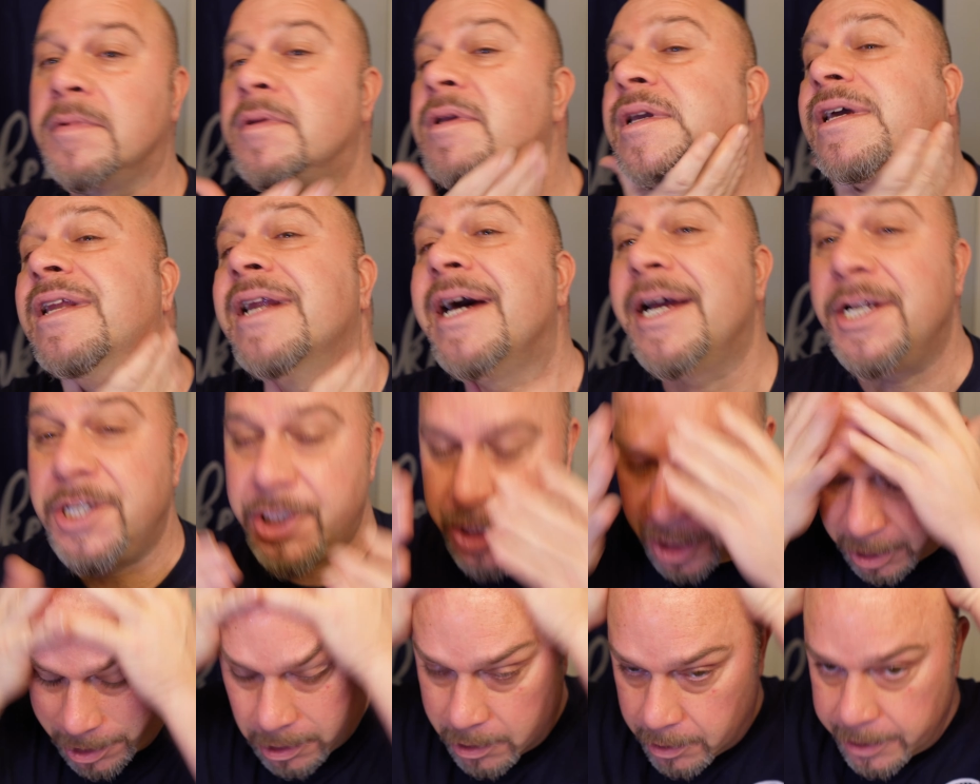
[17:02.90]
And I
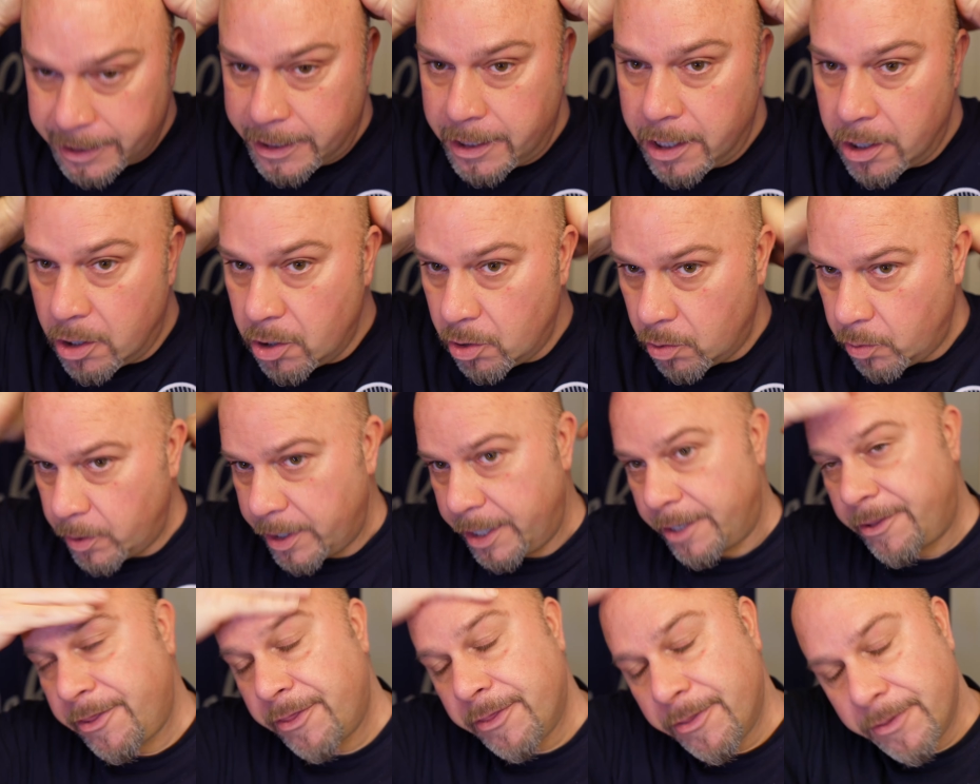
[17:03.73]
generally go
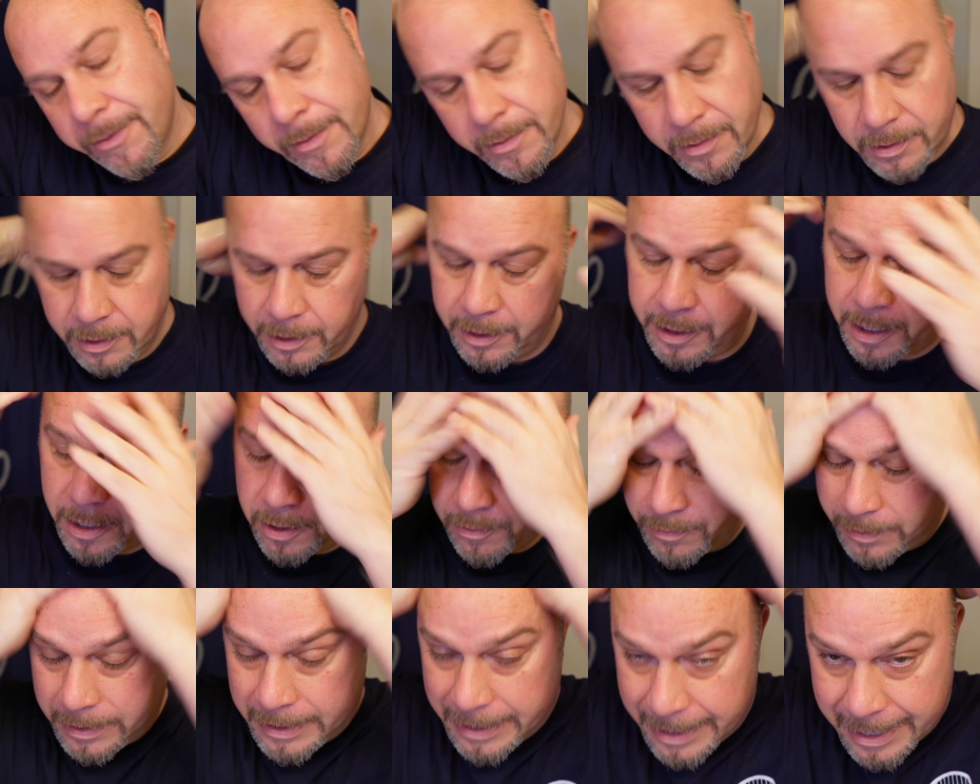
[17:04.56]
with, you
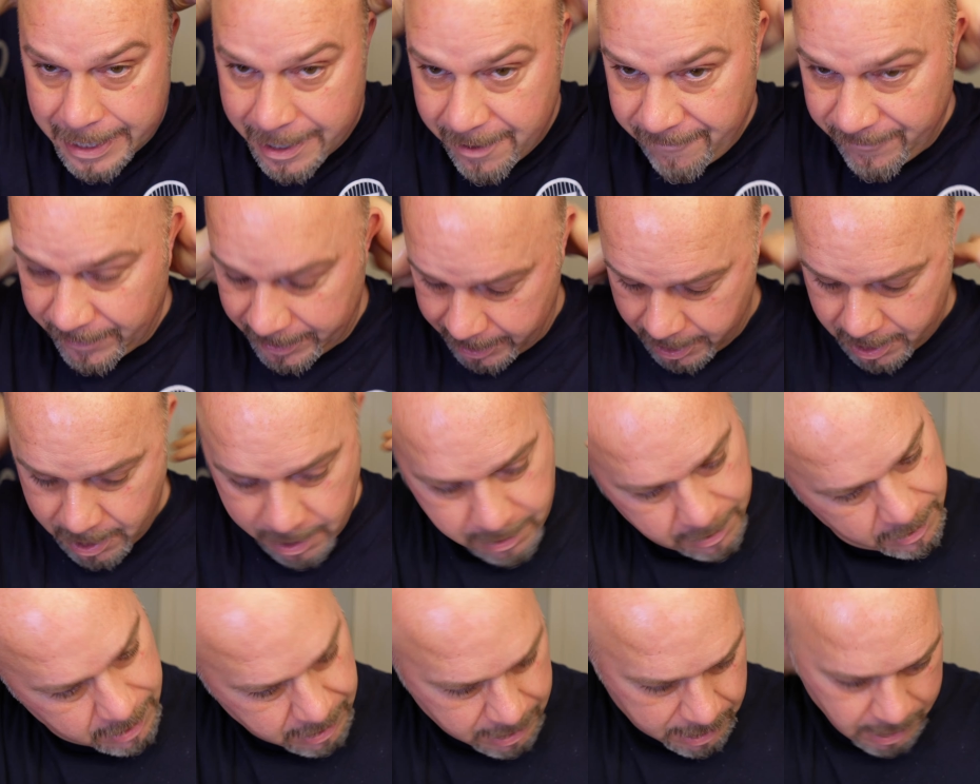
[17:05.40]
know,
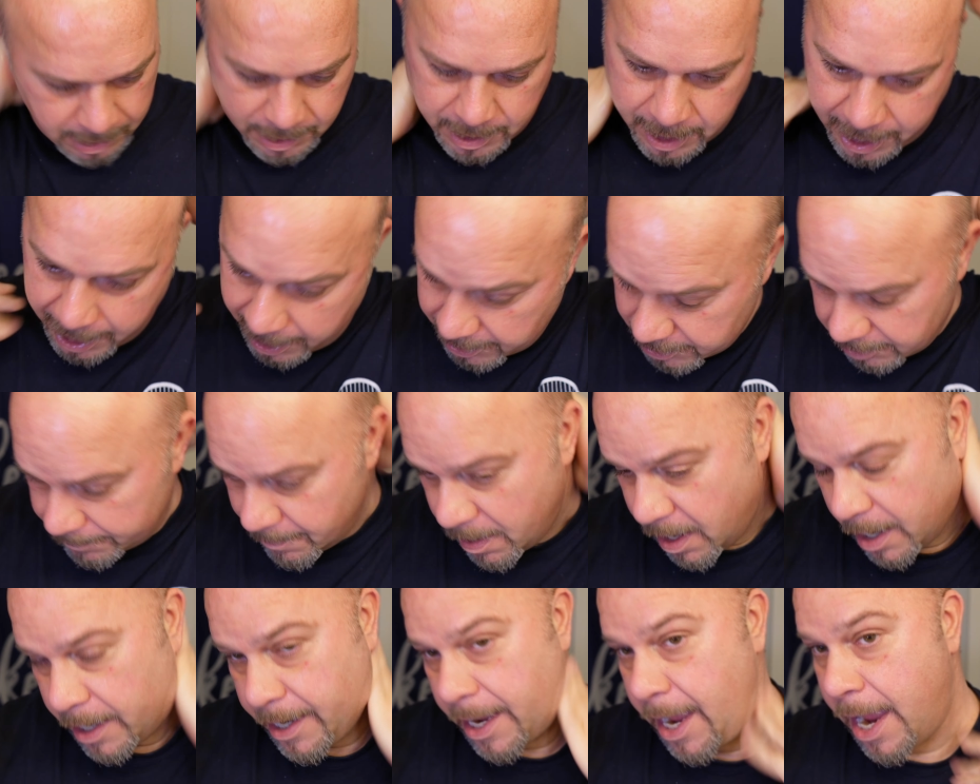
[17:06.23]
Nivea as
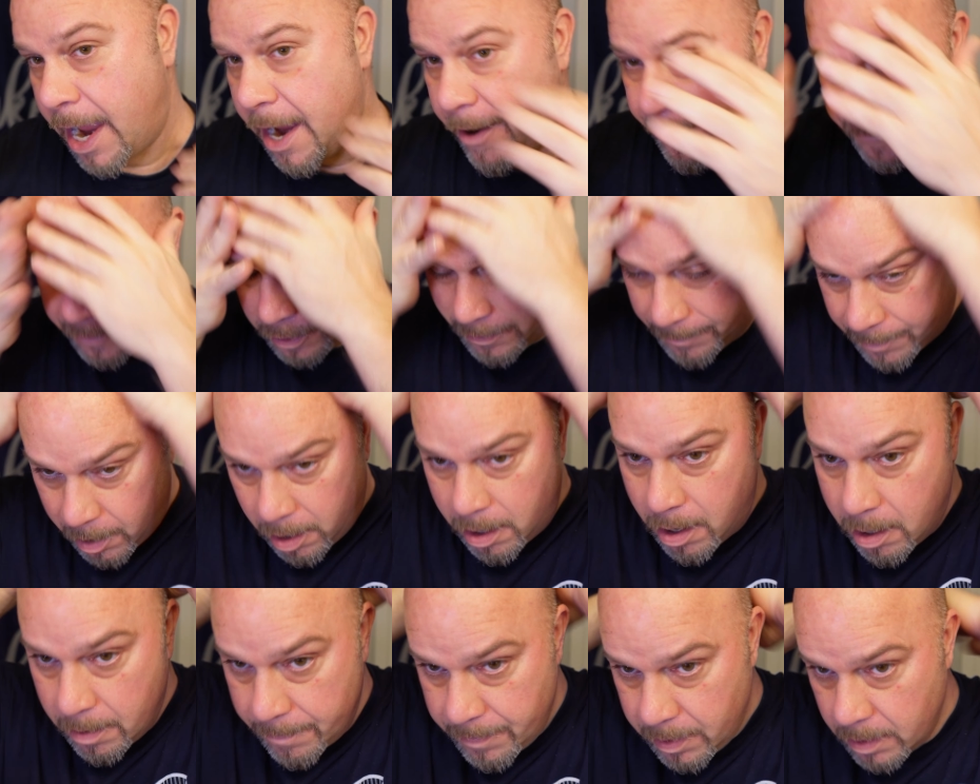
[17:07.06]
my after
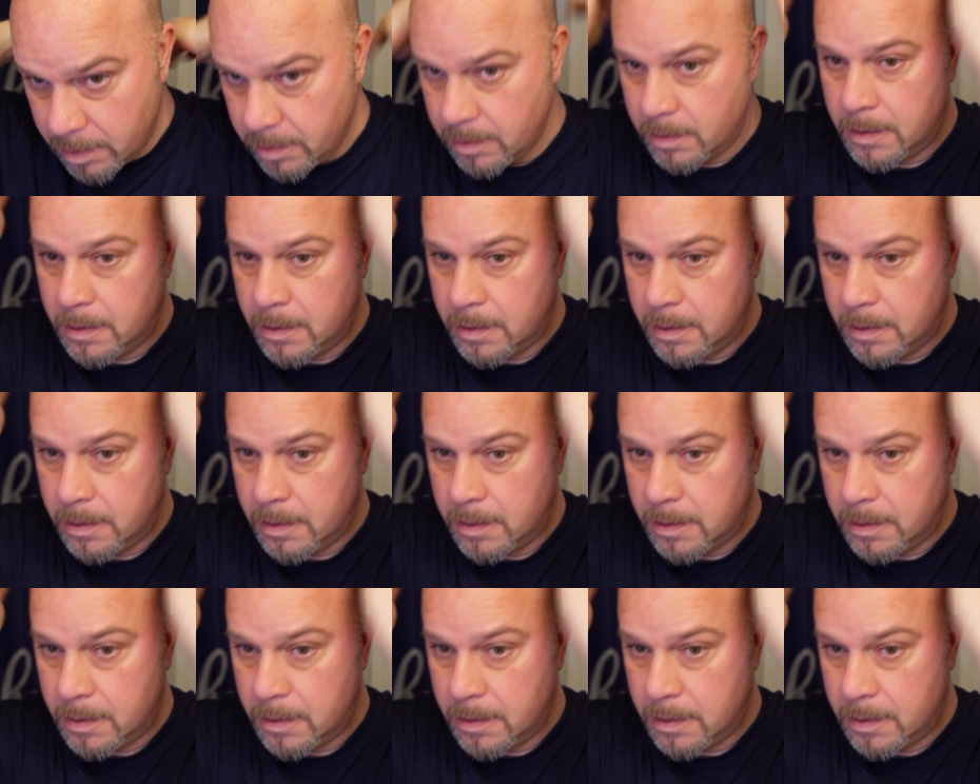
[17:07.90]
balm.